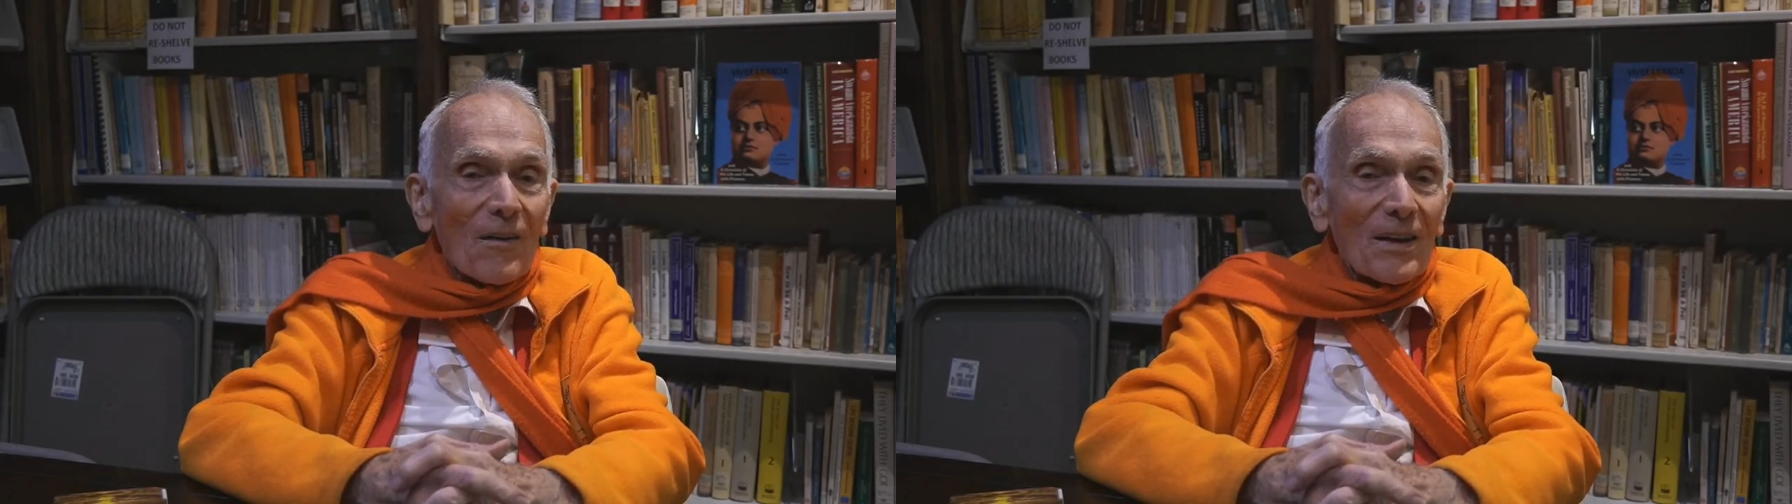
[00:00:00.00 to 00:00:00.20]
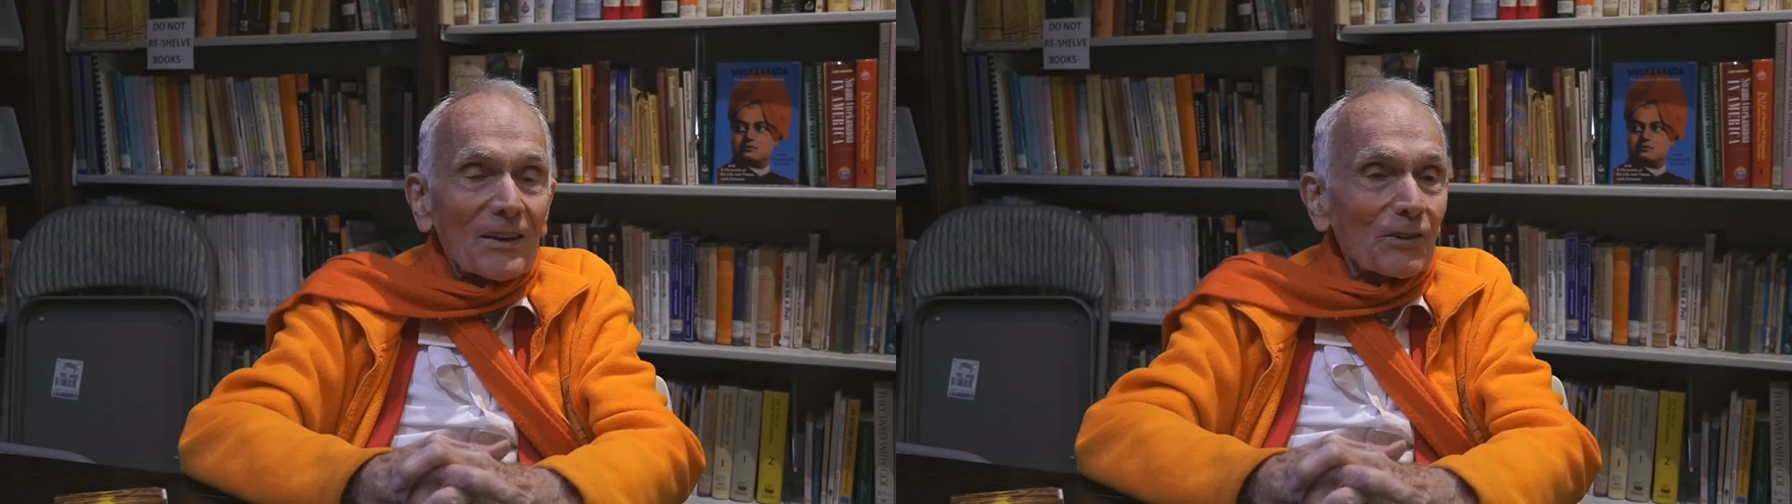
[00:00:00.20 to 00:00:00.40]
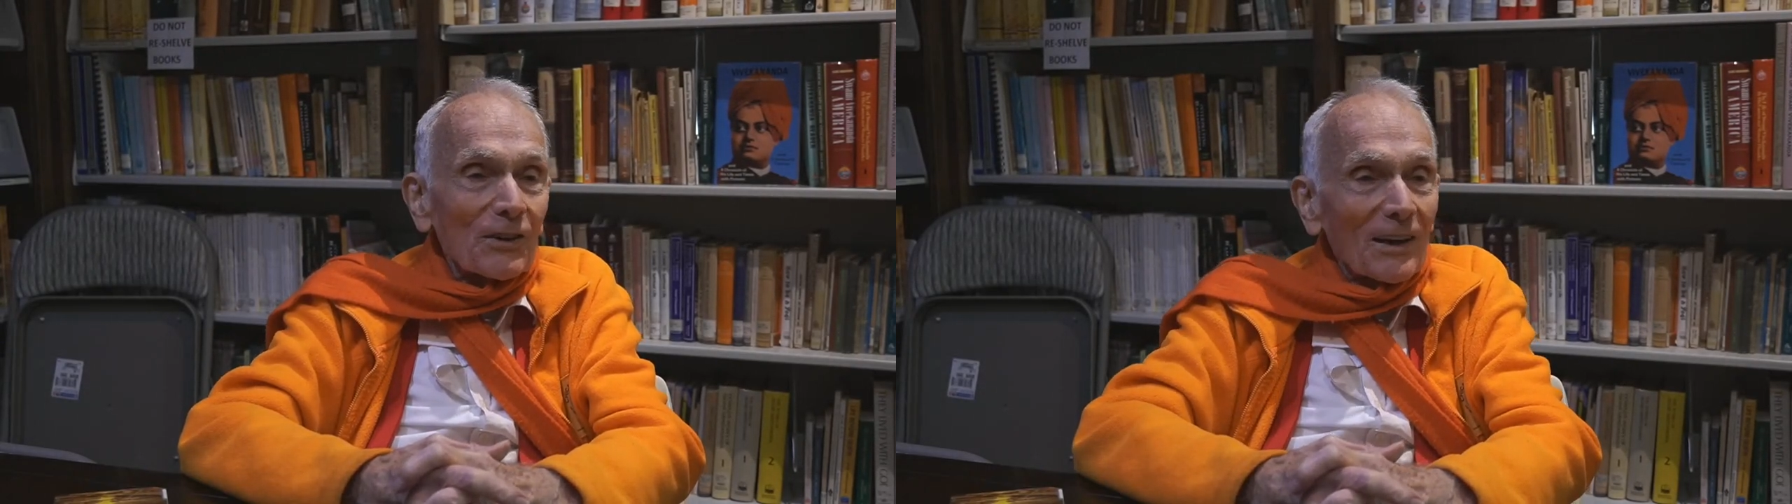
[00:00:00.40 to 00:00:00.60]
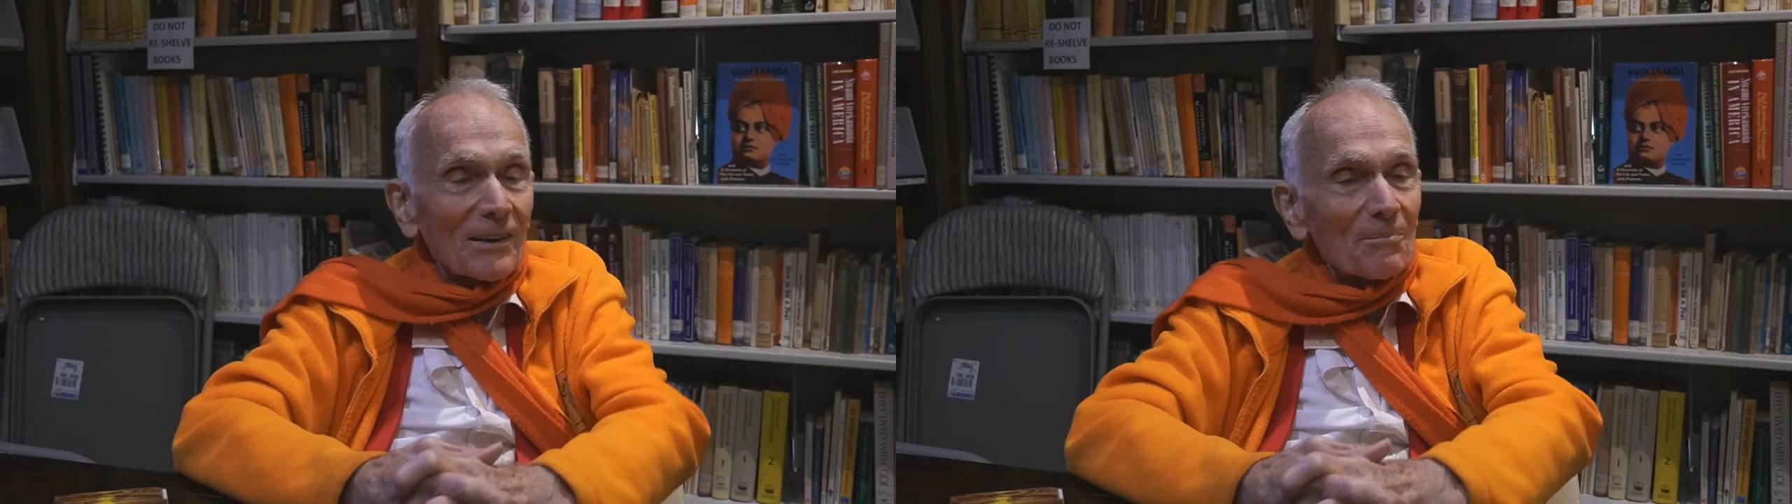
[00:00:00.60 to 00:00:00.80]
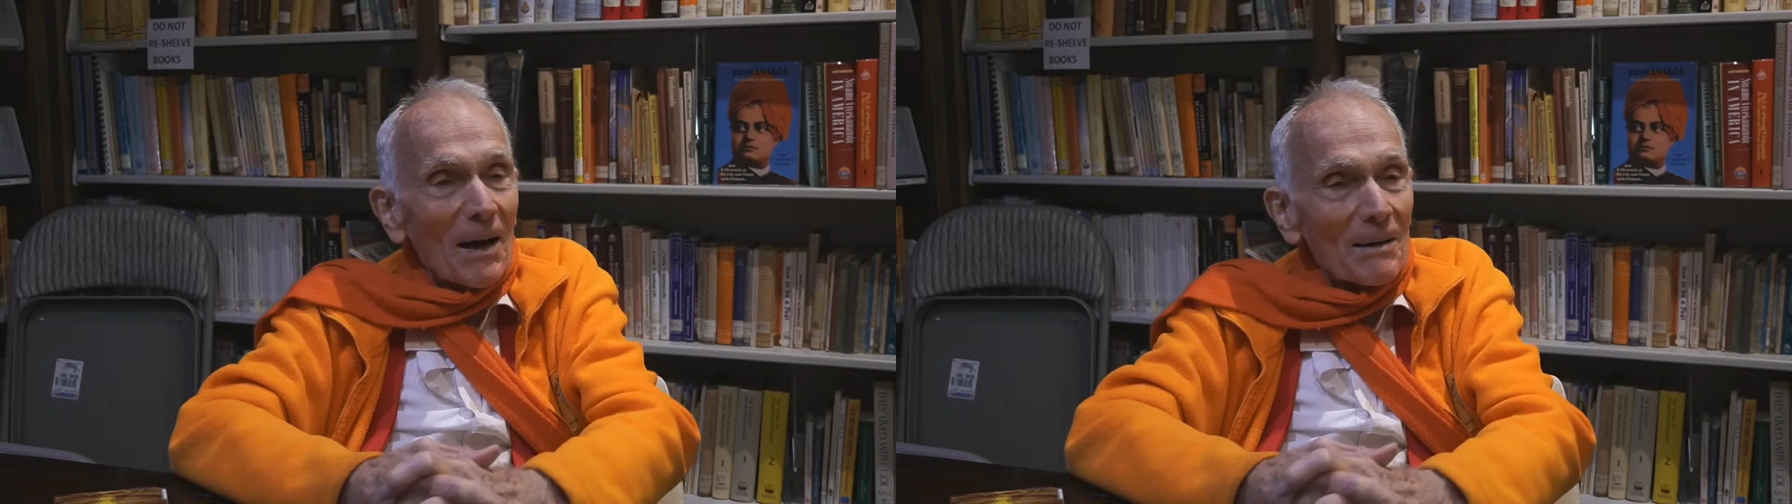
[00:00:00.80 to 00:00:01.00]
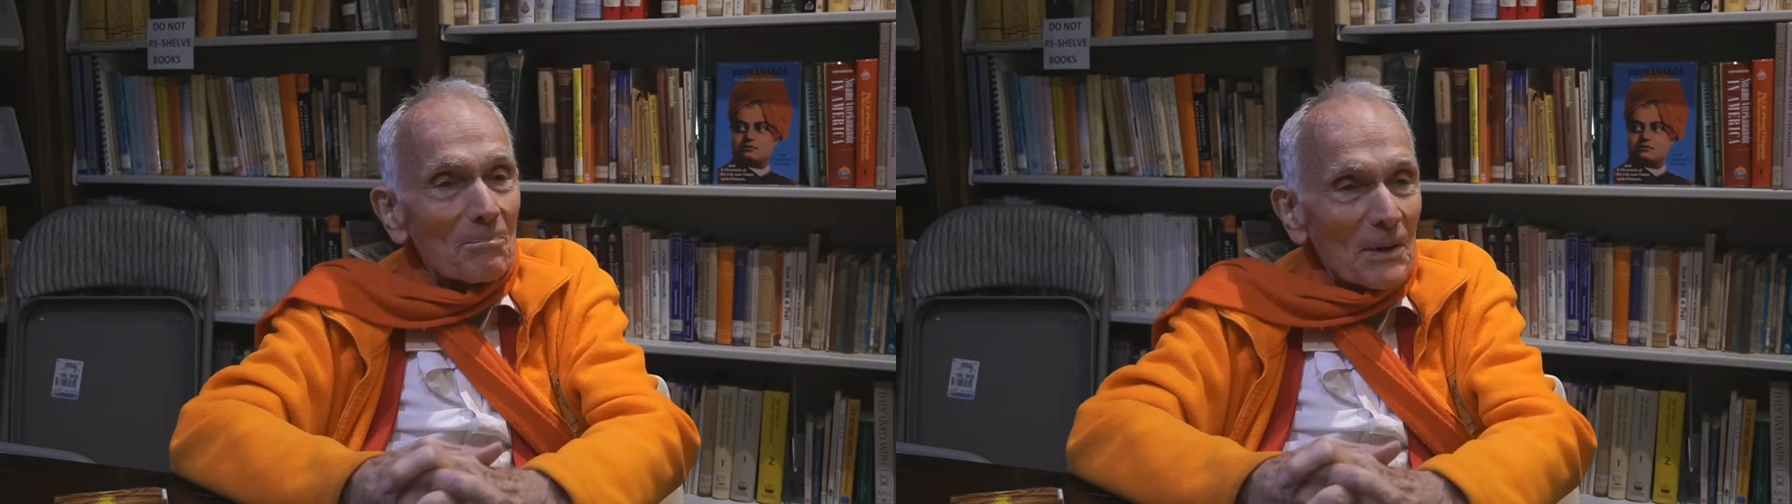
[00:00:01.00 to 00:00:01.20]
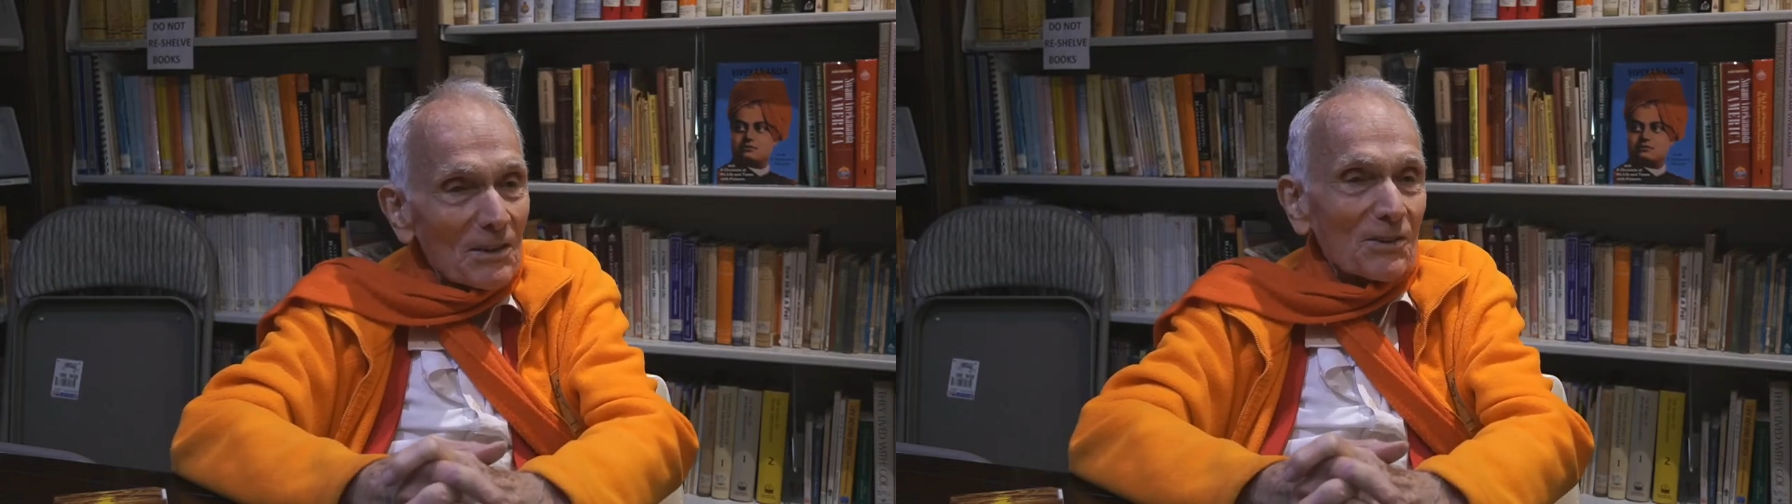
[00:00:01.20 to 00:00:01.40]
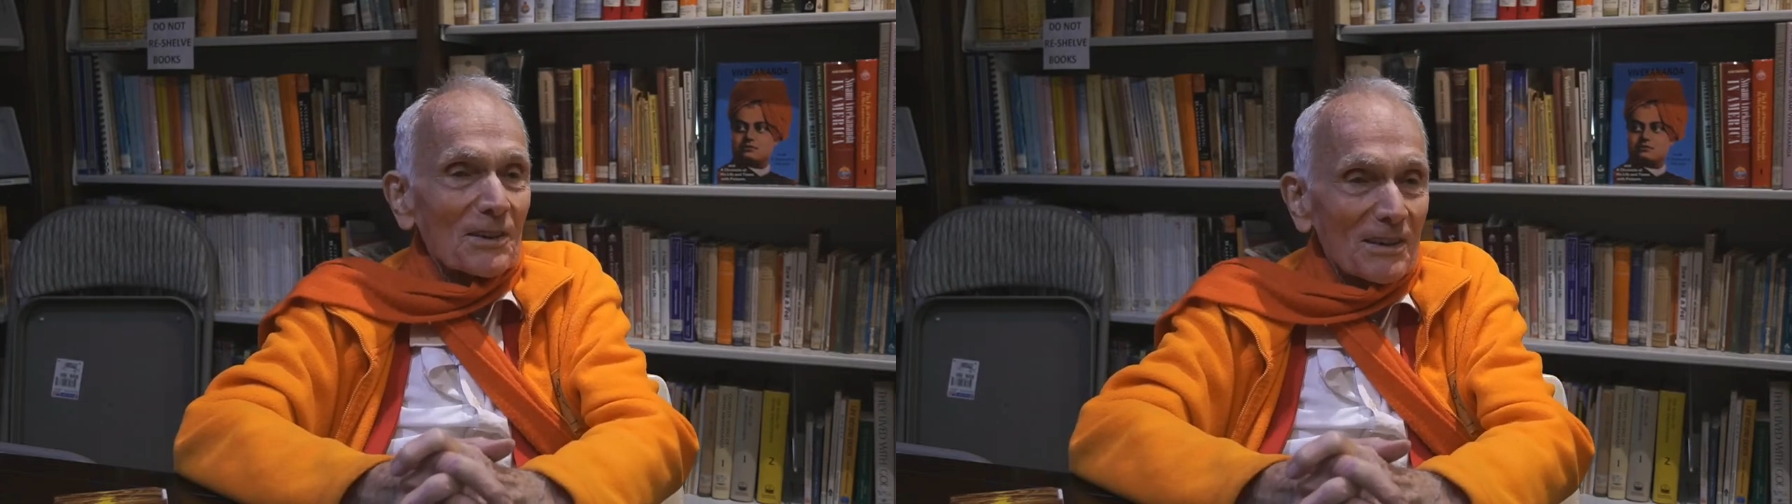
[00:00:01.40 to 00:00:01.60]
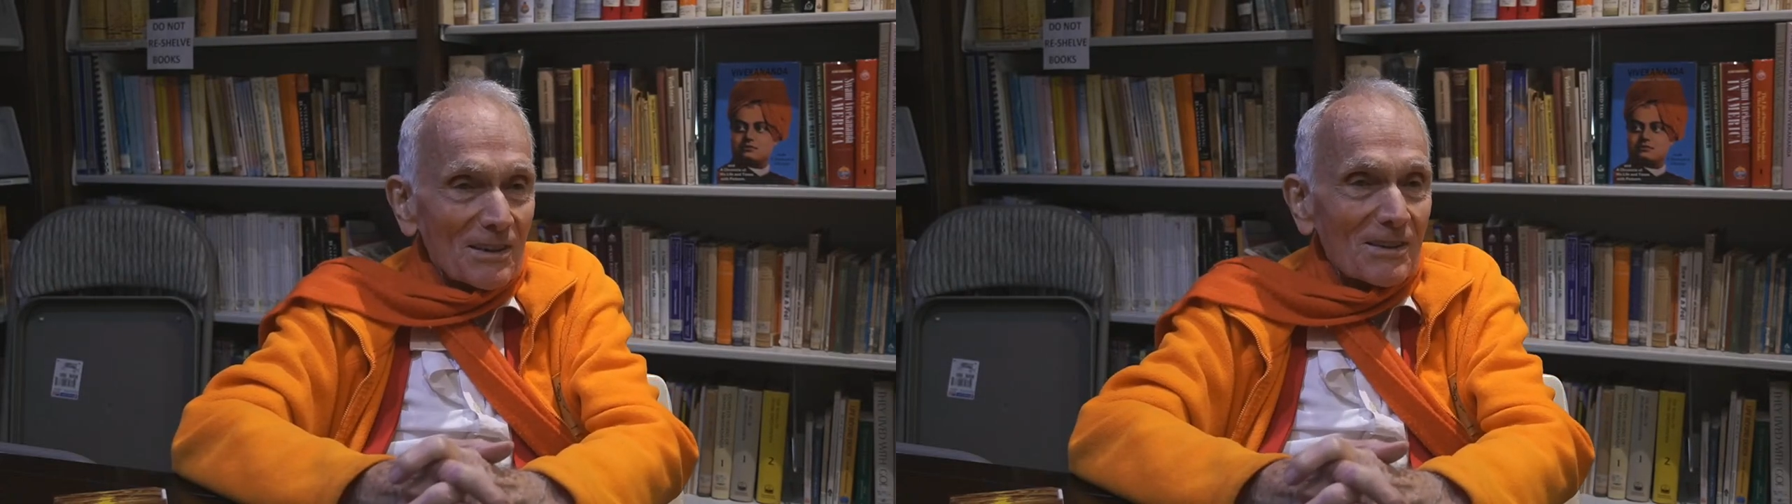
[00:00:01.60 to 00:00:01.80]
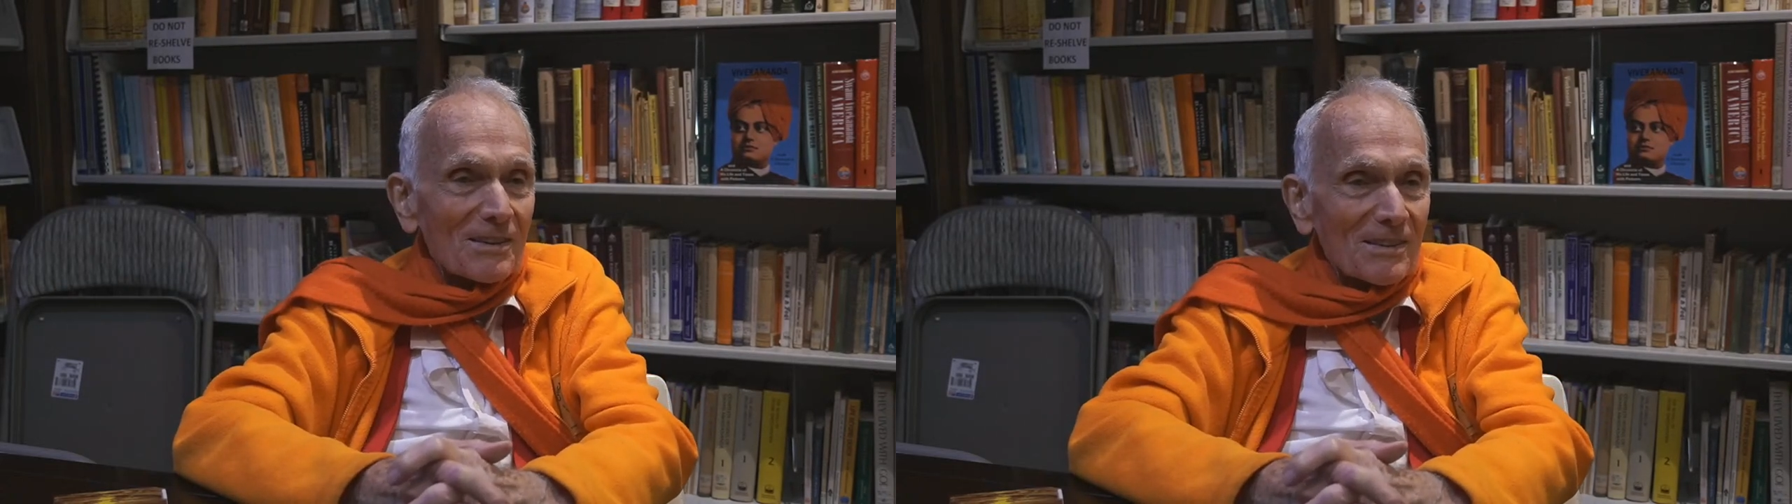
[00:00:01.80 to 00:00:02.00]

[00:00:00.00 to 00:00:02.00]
it's none of my business.